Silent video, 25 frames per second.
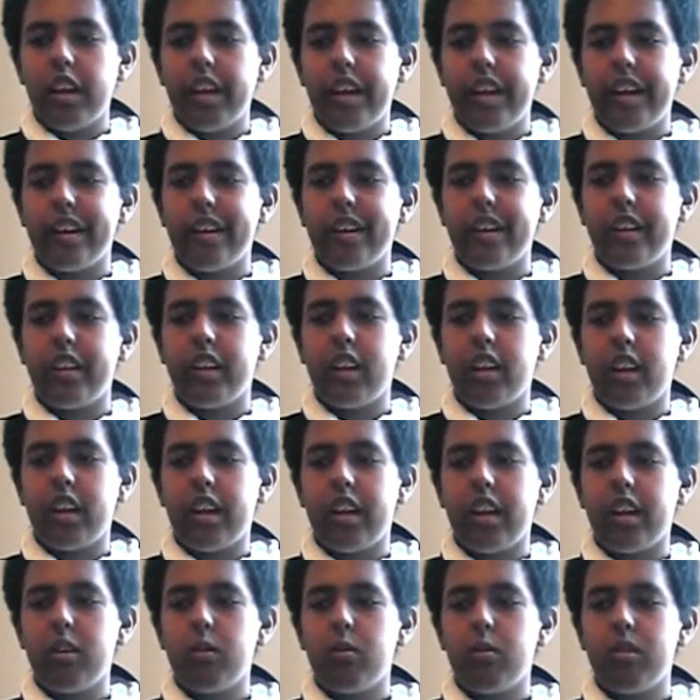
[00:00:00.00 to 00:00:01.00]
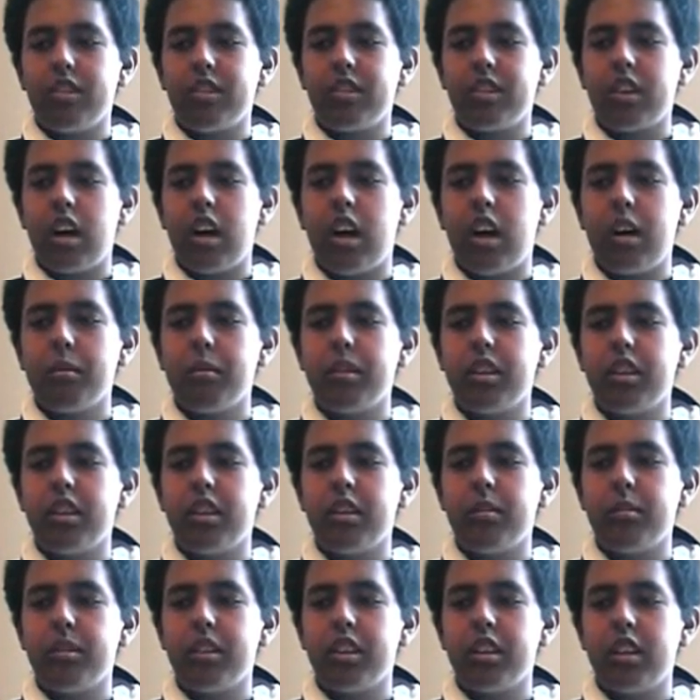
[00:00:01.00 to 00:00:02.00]
And again, it was
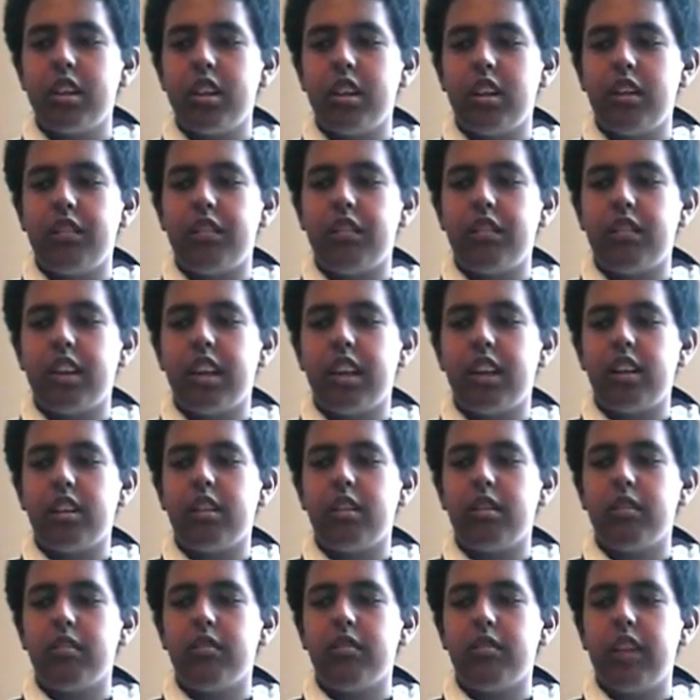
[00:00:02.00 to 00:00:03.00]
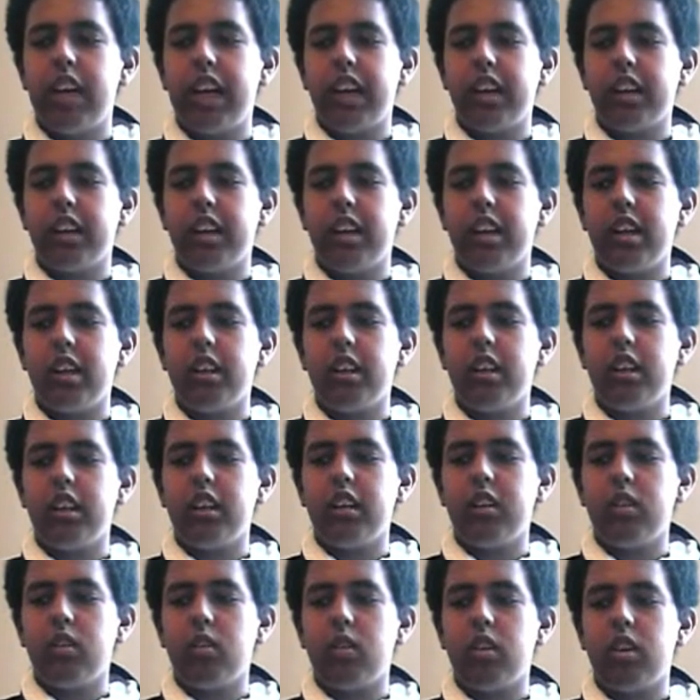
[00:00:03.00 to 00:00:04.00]
commonly believed that the magnetic
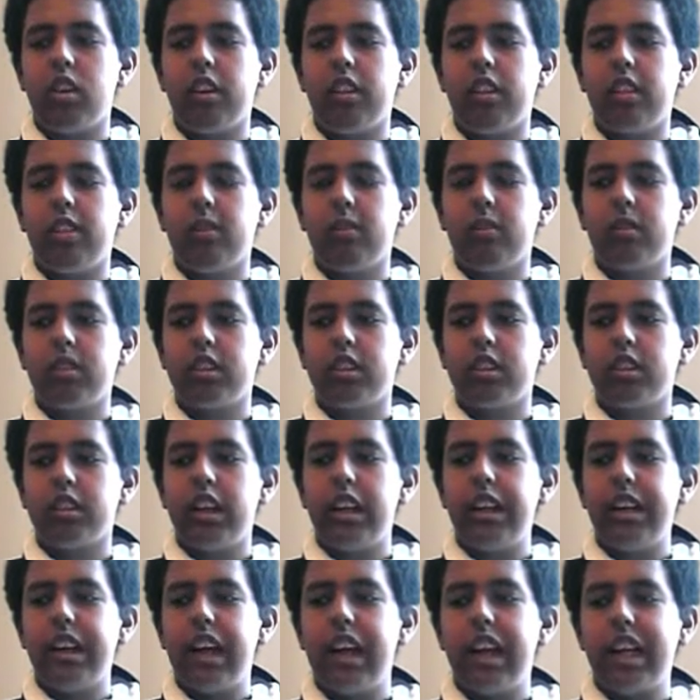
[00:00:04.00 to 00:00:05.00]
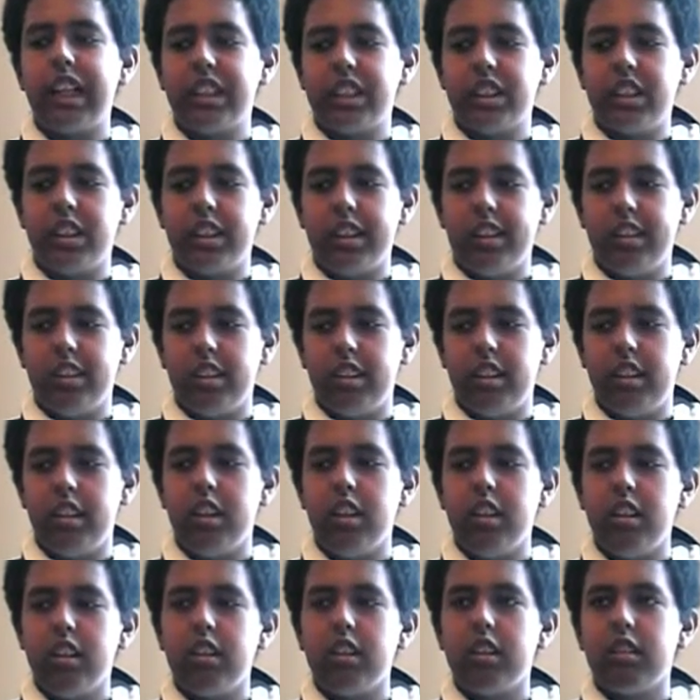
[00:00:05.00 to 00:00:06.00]
north was set accidentally.
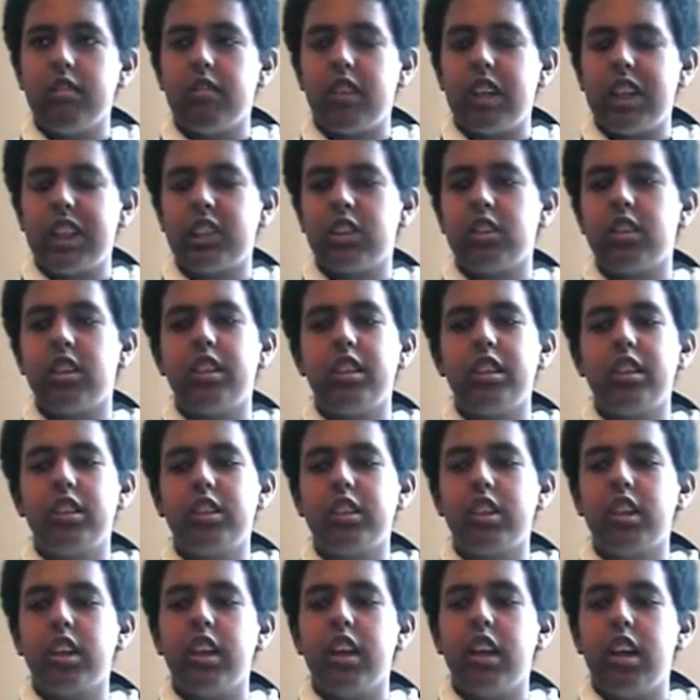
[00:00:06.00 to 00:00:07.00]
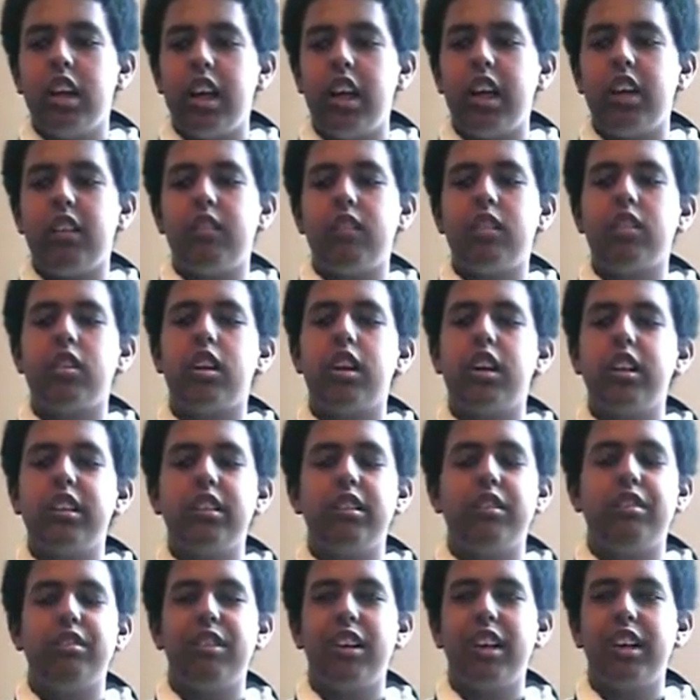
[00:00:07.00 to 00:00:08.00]
In my studies, I have tried
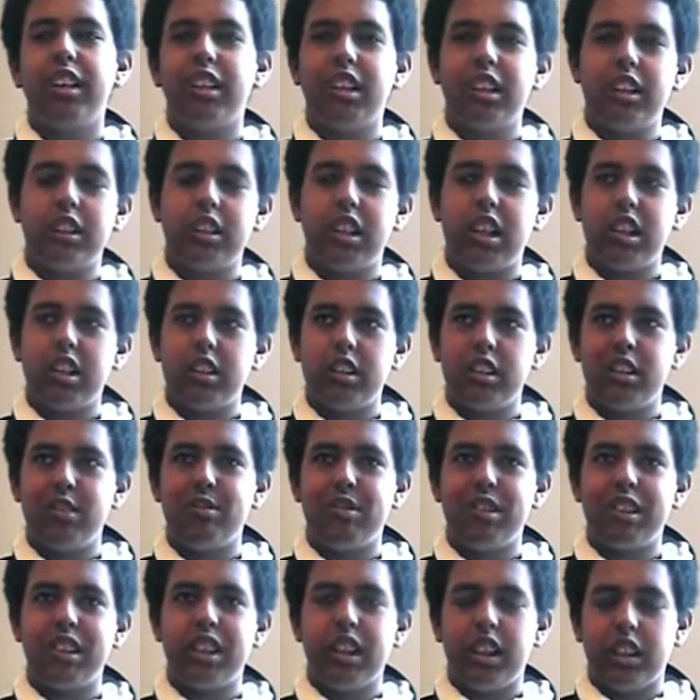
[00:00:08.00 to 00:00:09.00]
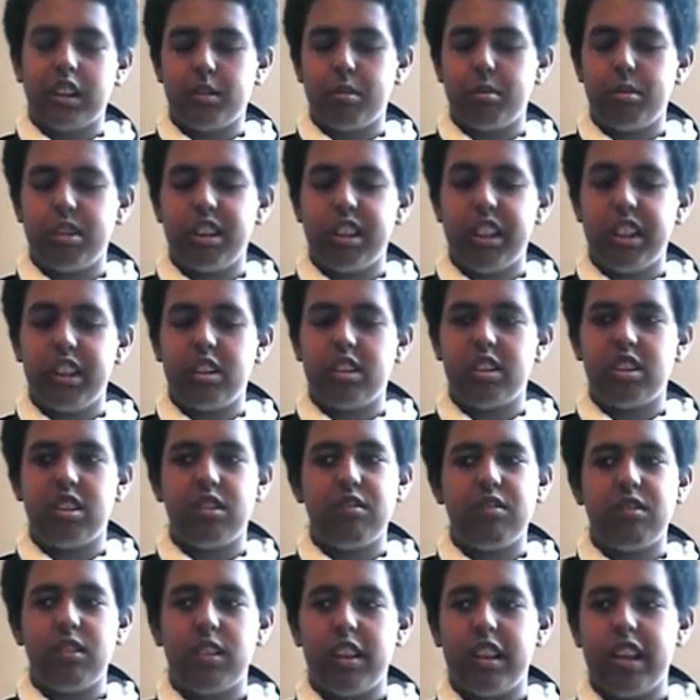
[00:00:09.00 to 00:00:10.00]
to find a scientific explanation
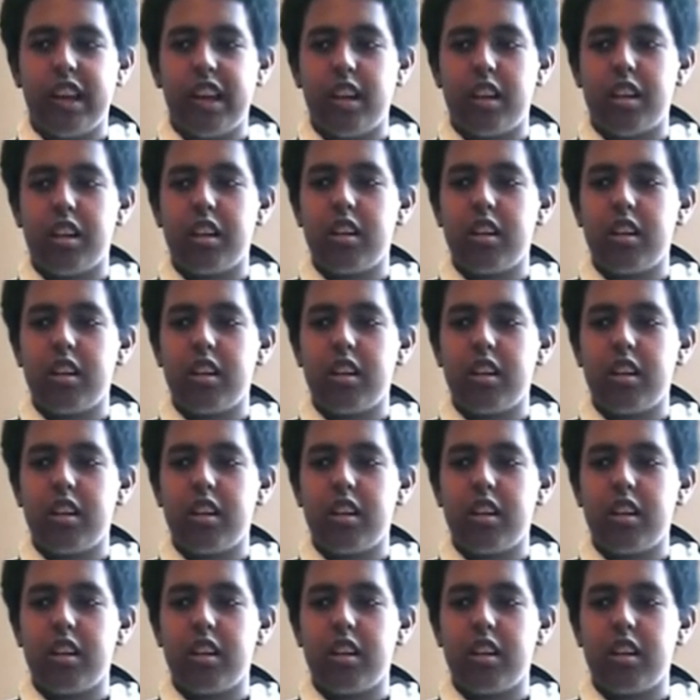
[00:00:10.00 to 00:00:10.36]
for that.